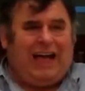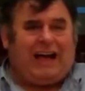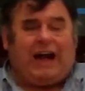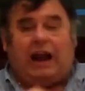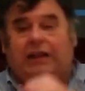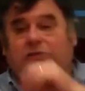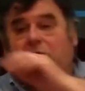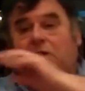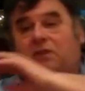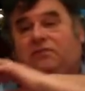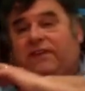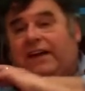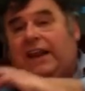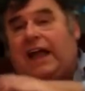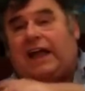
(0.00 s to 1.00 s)
I got to do the
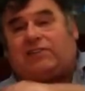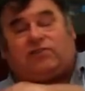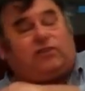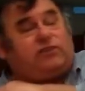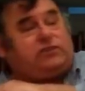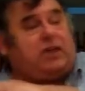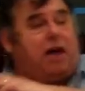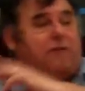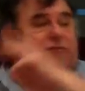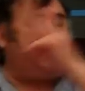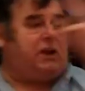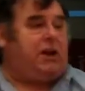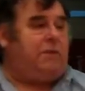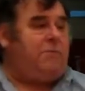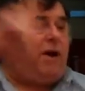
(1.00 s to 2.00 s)
financial stuff,
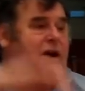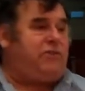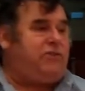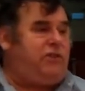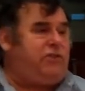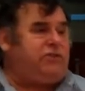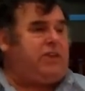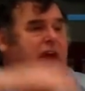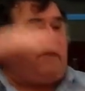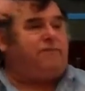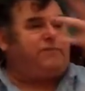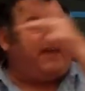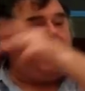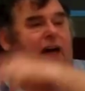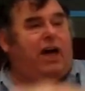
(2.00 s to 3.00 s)
the commercial
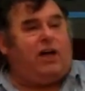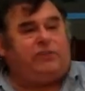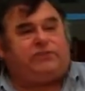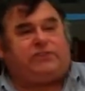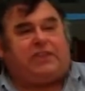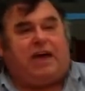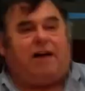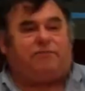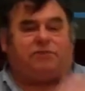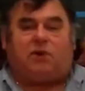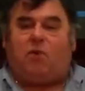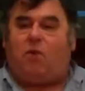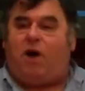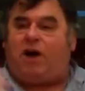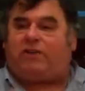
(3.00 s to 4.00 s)
stuff, the health stuff,
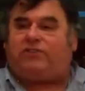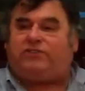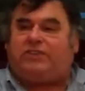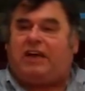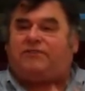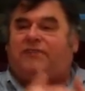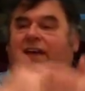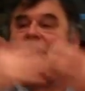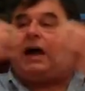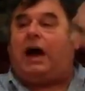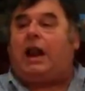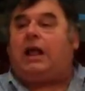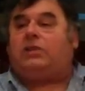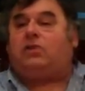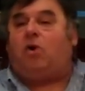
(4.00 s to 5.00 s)
the work stuff. I
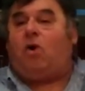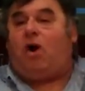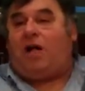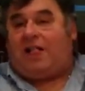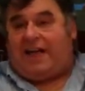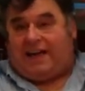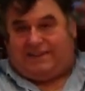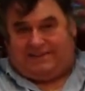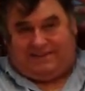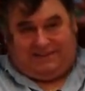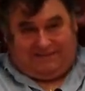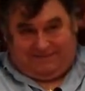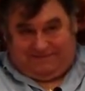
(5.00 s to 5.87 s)
got to do all that.